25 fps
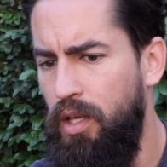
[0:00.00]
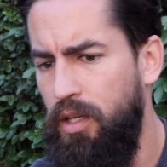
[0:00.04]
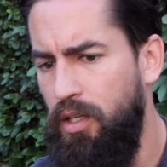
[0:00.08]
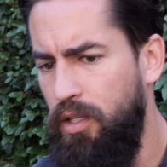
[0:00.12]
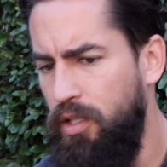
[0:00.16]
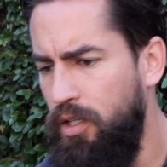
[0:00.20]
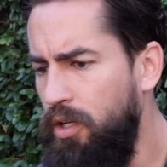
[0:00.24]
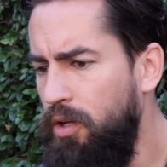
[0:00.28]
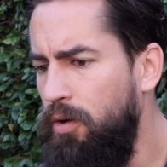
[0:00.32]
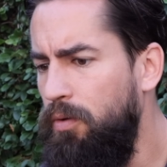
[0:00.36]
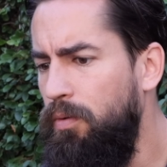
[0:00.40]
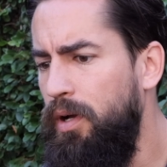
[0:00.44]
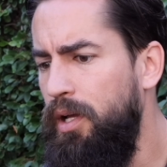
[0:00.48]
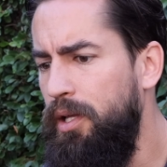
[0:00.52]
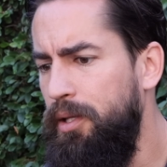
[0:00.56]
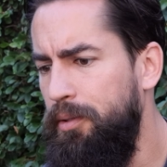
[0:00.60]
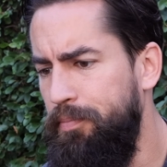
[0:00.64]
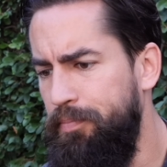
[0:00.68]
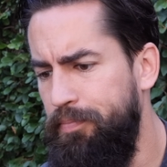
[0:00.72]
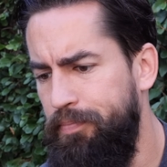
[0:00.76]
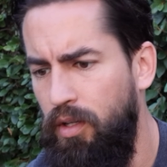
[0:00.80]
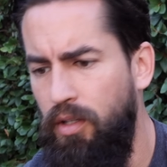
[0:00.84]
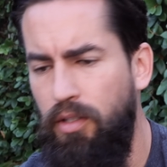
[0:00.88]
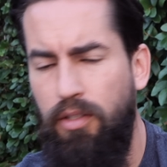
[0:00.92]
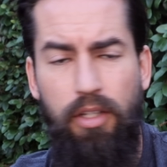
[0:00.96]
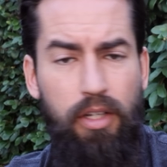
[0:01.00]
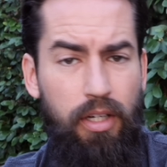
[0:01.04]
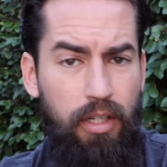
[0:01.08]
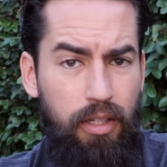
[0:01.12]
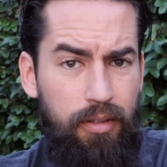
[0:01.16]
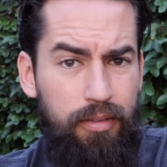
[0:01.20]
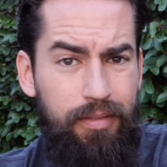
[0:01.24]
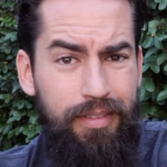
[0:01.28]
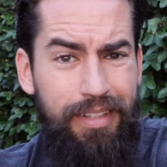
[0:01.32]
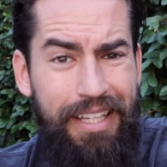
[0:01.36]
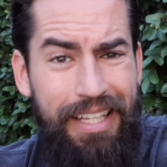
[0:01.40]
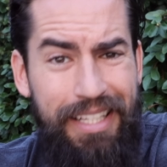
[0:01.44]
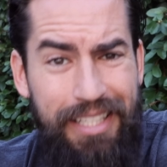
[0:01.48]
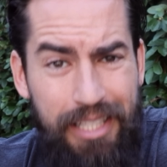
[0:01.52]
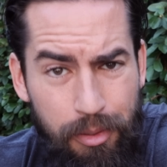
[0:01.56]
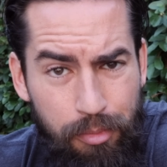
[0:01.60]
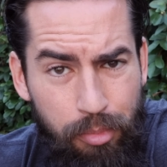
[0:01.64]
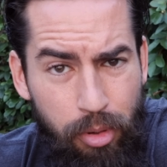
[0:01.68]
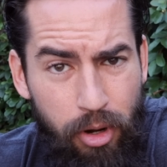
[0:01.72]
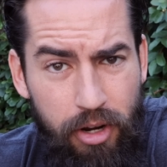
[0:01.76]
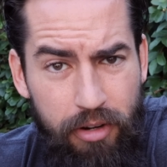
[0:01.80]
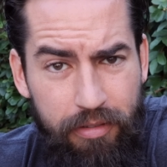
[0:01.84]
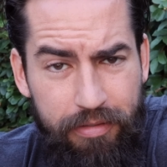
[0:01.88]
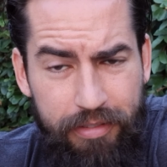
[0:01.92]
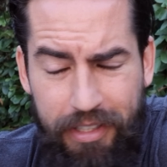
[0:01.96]
You know what? Look, is it
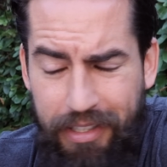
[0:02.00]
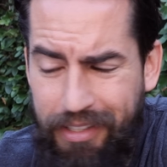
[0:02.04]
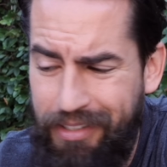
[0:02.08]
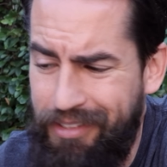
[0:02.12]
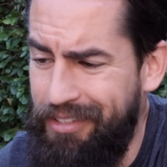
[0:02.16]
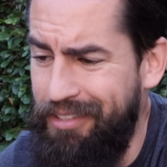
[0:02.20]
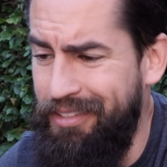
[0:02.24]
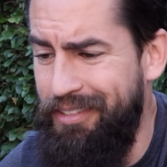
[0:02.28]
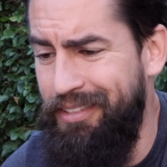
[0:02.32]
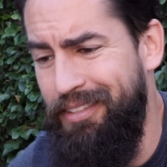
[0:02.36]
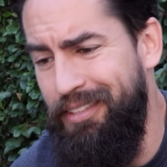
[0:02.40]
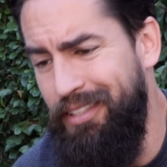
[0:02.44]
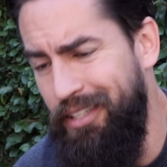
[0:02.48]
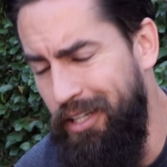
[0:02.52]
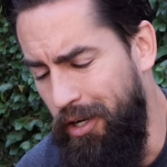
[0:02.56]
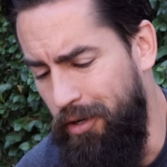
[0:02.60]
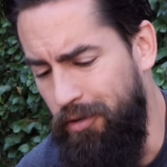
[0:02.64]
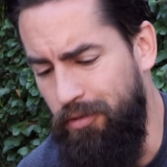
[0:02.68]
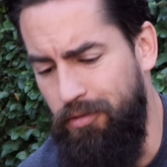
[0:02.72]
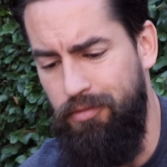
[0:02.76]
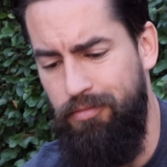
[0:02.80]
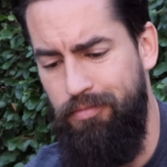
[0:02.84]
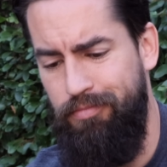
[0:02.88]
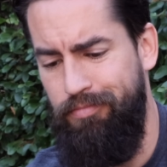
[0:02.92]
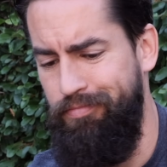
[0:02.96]
perfect? No.